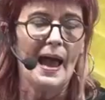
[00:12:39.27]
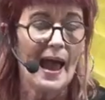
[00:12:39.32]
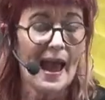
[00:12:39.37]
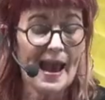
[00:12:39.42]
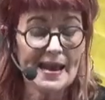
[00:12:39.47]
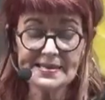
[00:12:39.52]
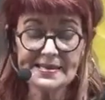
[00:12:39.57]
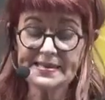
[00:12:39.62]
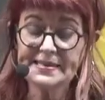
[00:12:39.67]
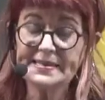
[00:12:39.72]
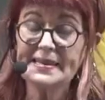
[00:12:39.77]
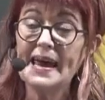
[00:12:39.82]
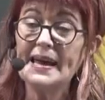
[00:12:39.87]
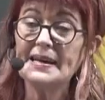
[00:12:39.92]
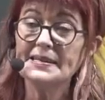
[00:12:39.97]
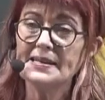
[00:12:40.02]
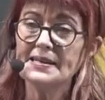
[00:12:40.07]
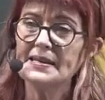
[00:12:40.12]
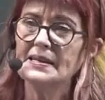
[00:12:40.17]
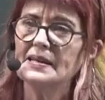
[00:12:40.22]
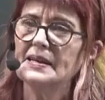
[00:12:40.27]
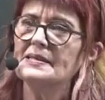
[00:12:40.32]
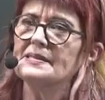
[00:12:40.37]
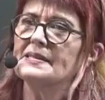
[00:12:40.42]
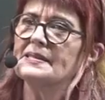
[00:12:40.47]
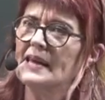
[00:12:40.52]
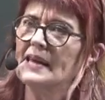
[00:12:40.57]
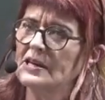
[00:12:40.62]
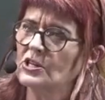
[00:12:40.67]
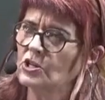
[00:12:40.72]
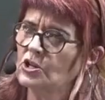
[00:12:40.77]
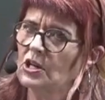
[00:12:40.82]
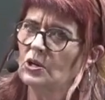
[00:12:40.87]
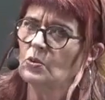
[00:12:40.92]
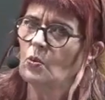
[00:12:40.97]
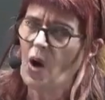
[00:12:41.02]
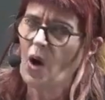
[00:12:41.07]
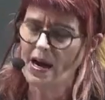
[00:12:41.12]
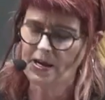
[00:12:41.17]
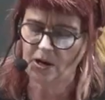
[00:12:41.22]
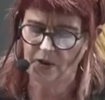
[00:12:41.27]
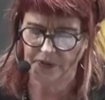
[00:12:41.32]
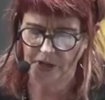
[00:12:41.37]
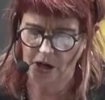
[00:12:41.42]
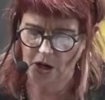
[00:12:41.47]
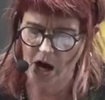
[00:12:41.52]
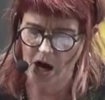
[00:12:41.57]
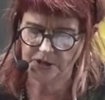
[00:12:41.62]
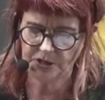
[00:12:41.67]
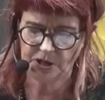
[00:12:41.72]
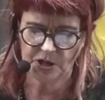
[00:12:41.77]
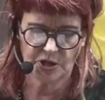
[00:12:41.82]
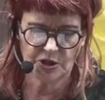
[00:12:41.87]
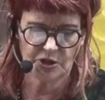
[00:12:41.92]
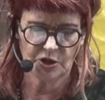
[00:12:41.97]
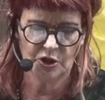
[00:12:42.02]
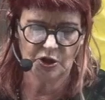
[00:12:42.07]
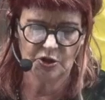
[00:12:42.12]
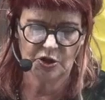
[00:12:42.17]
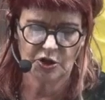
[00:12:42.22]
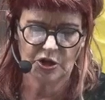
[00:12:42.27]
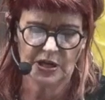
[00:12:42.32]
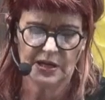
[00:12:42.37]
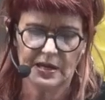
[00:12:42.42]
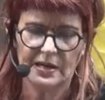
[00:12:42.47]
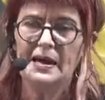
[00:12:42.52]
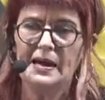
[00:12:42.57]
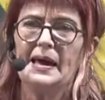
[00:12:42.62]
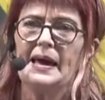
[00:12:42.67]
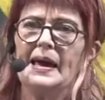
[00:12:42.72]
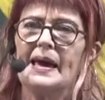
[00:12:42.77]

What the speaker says: as stated in Section 1 of the Constitution,